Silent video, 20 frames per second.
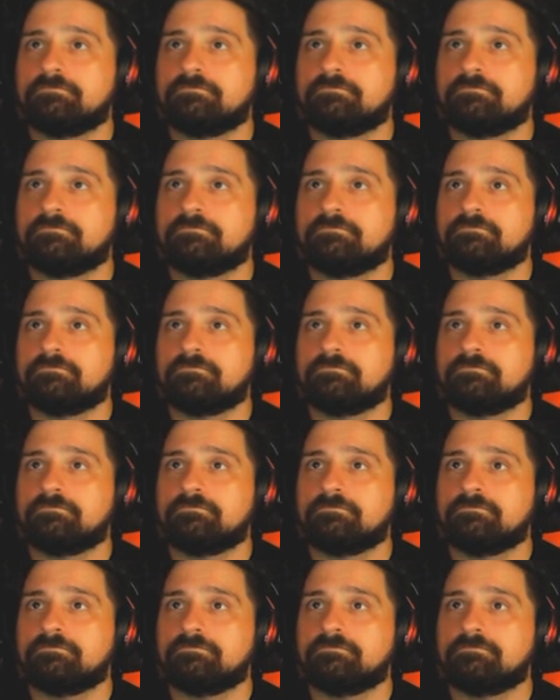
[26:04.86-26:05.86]

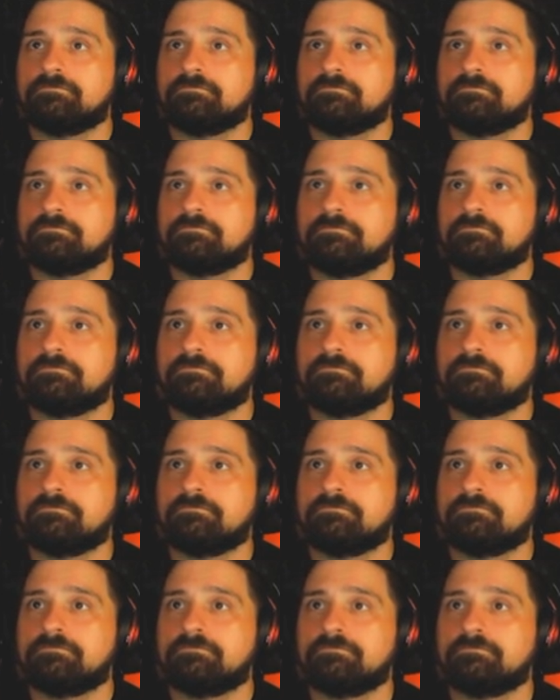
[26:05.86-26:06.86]

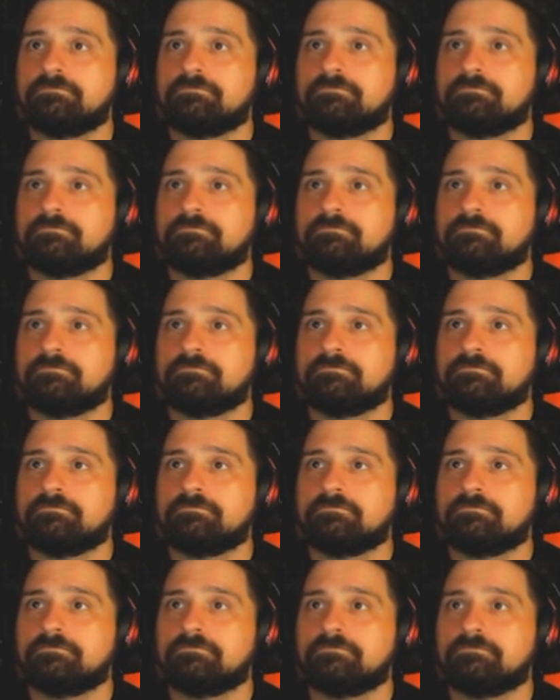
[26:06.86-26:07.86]

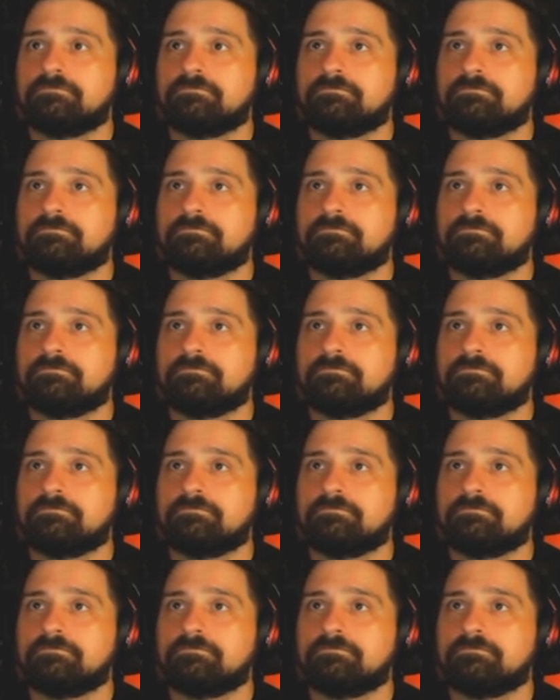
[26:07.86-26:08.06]
(not speaking)